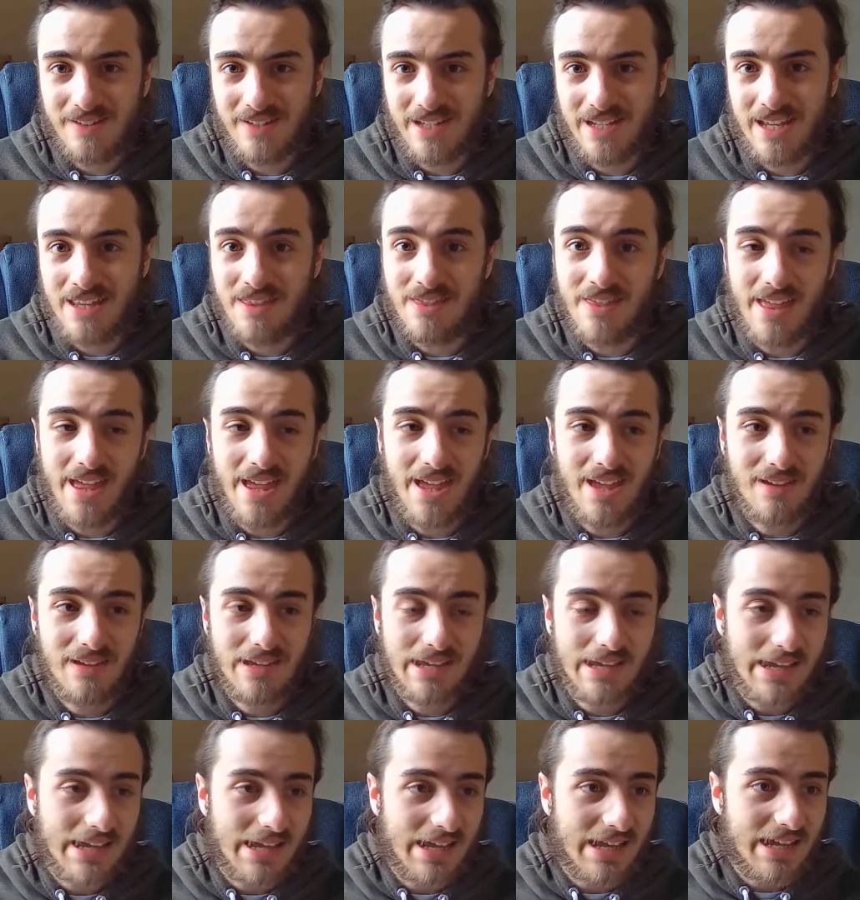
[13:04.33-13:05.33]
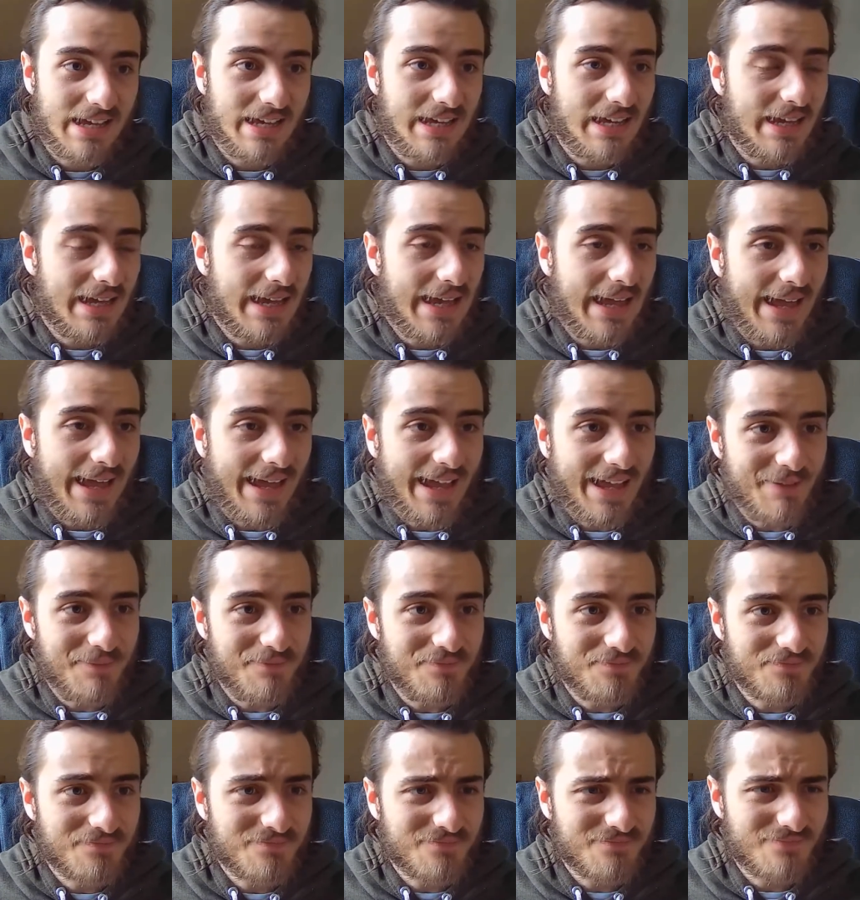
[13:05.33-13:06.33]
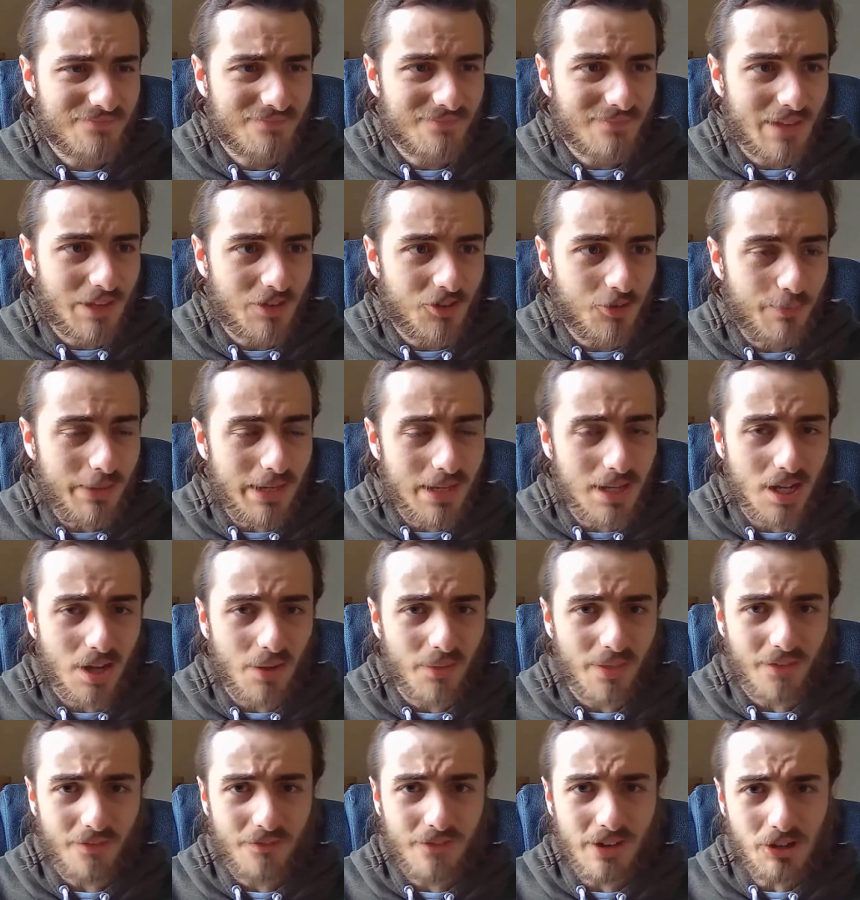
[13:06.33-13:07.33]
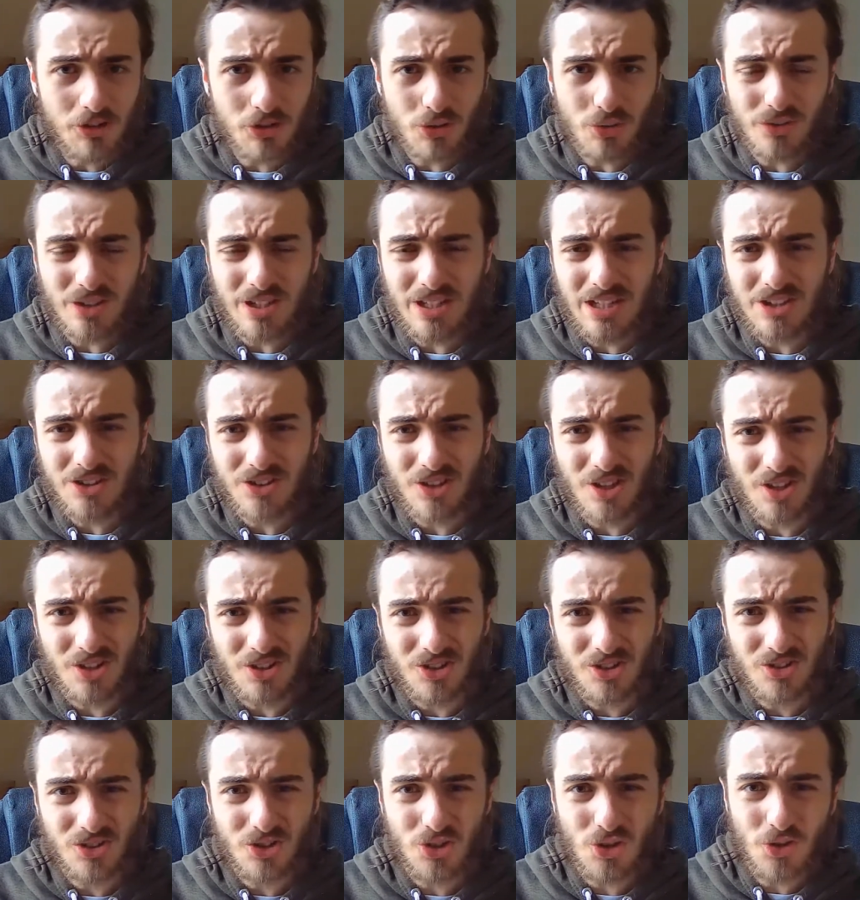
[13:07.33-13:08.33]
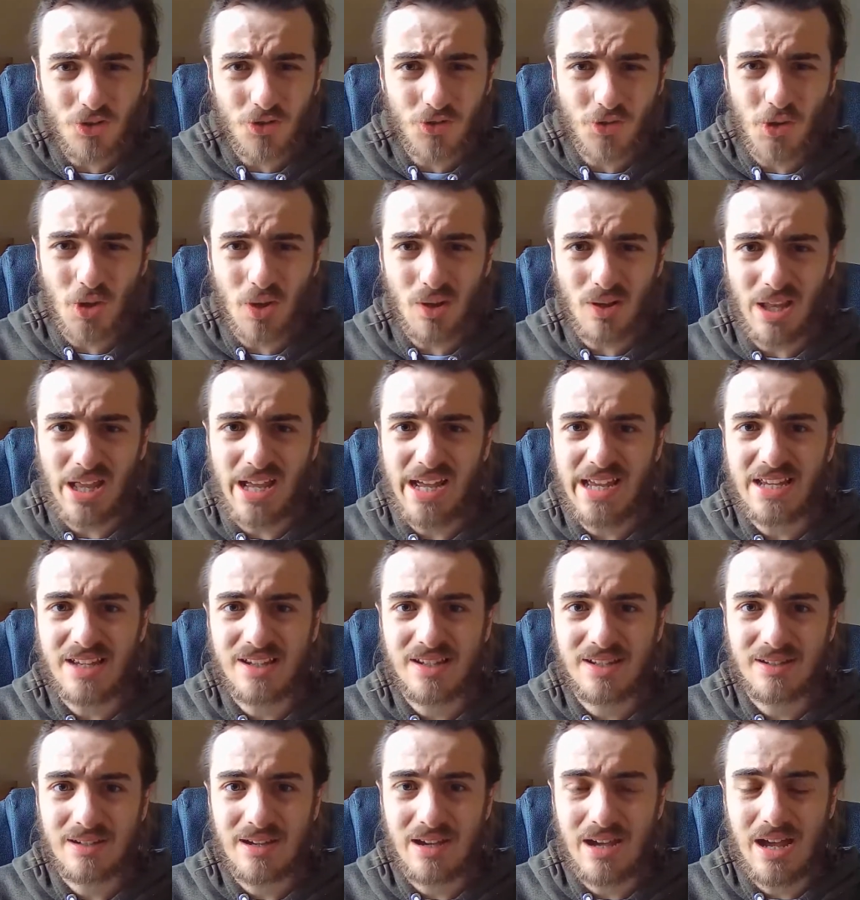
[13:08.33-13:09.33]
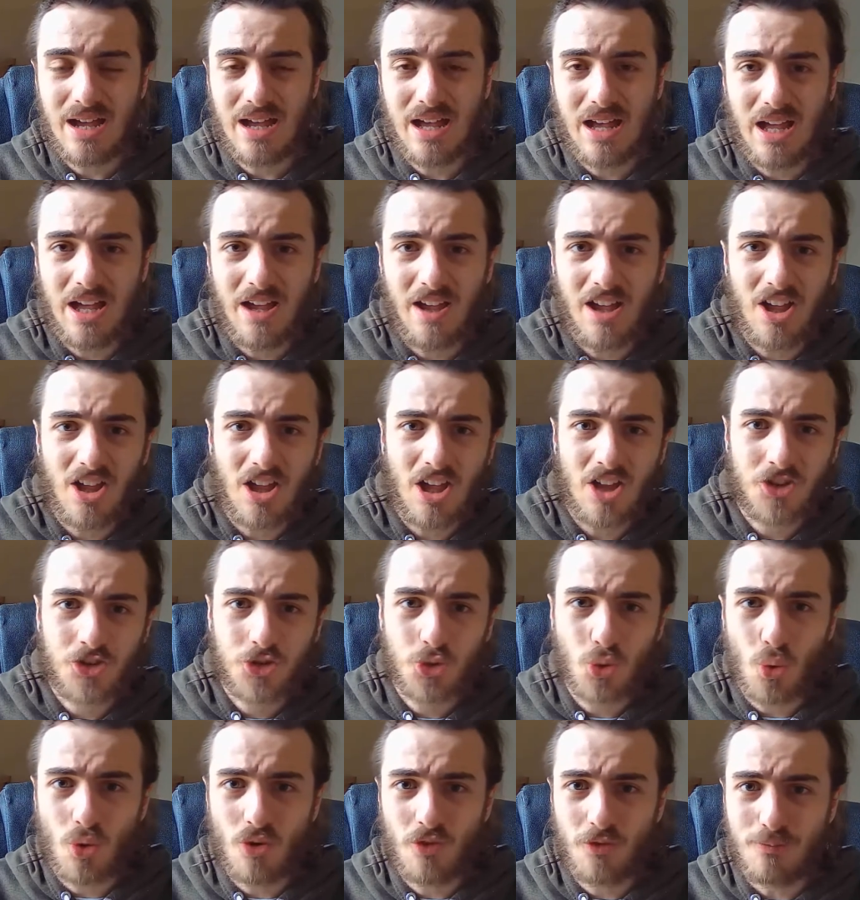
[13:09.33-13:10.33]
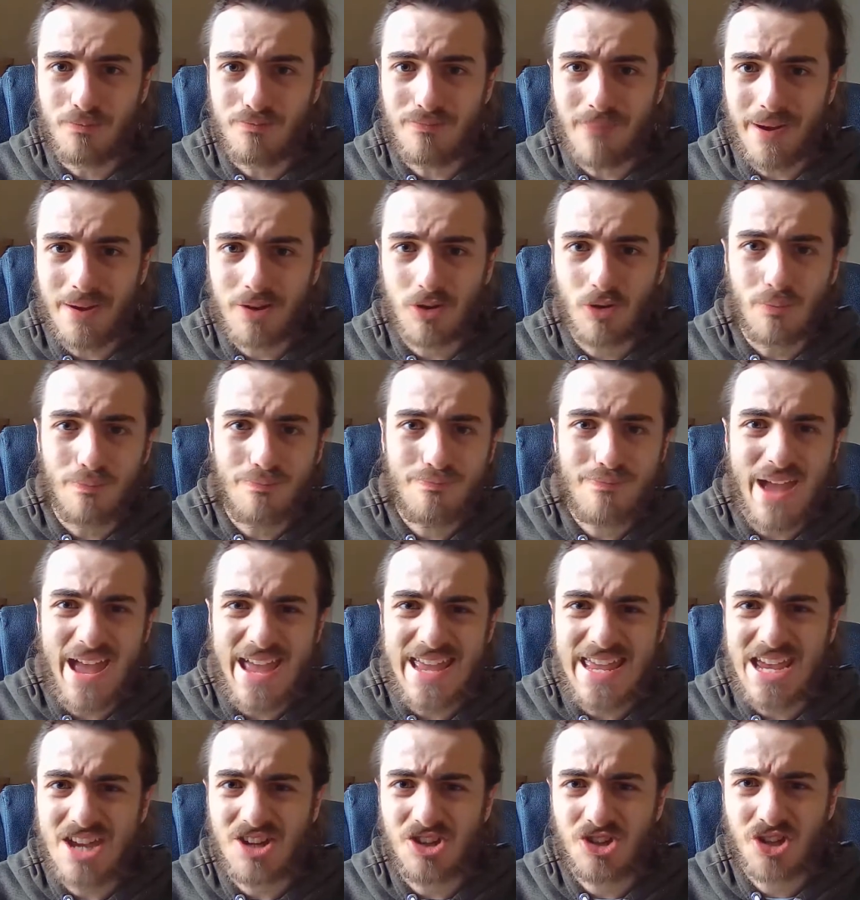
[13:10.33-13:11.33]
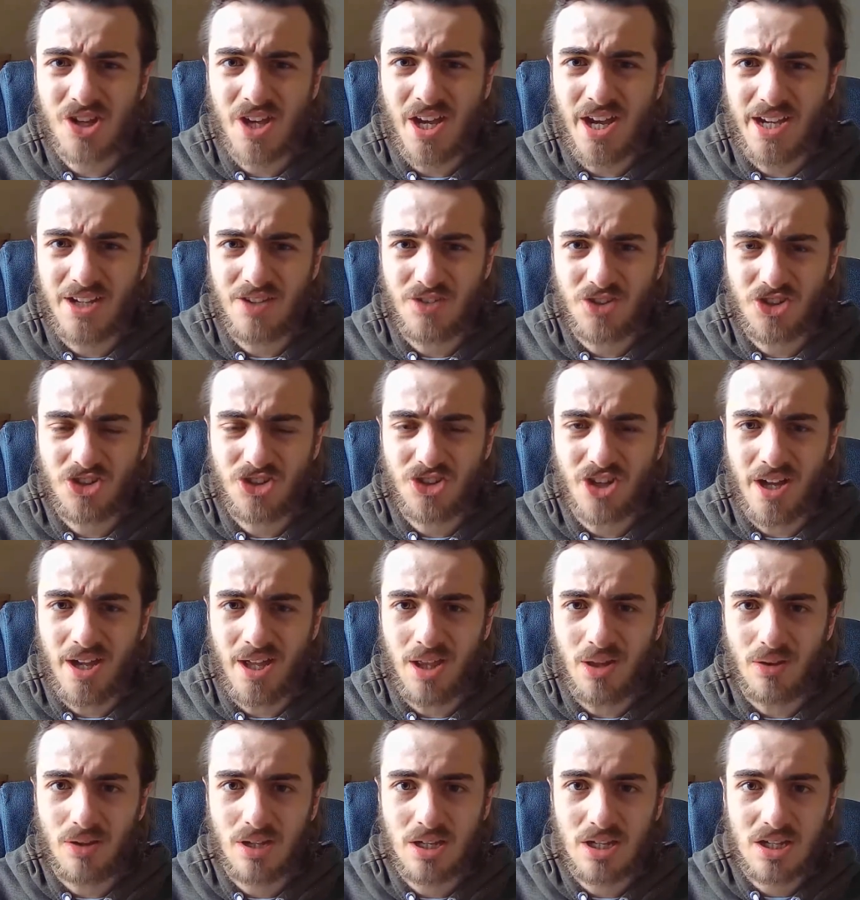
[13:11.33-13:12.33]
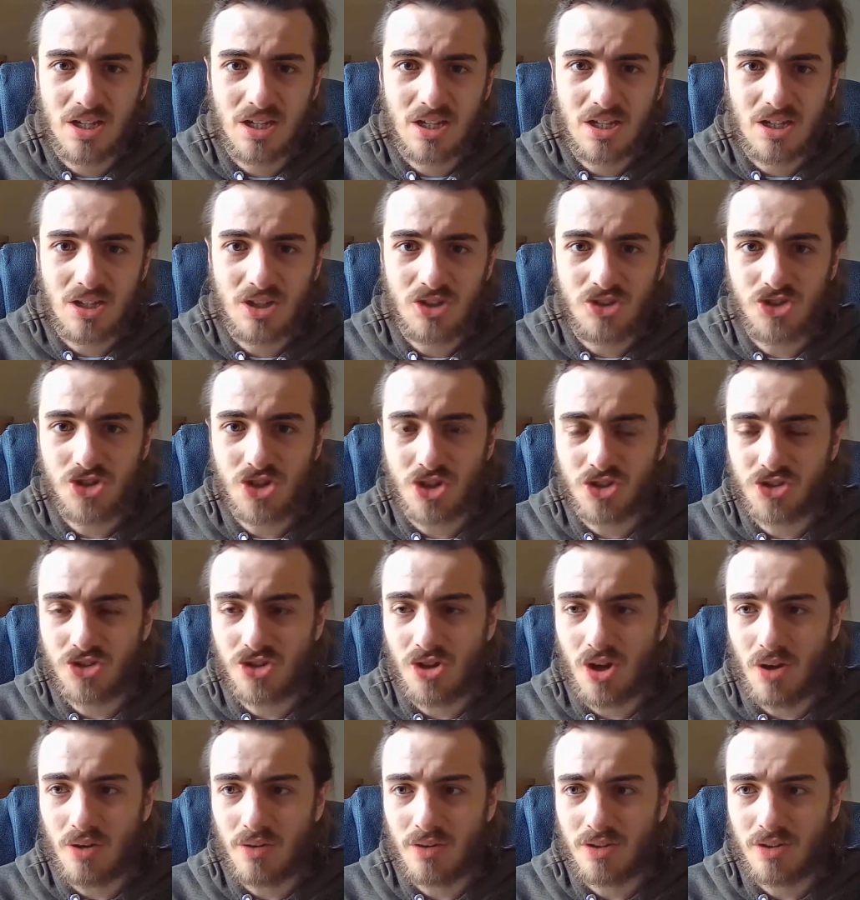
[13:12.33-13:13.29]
in there. And speaking of, the visuals in this do feel like a sort of Michael Bay-ish kind of style, just not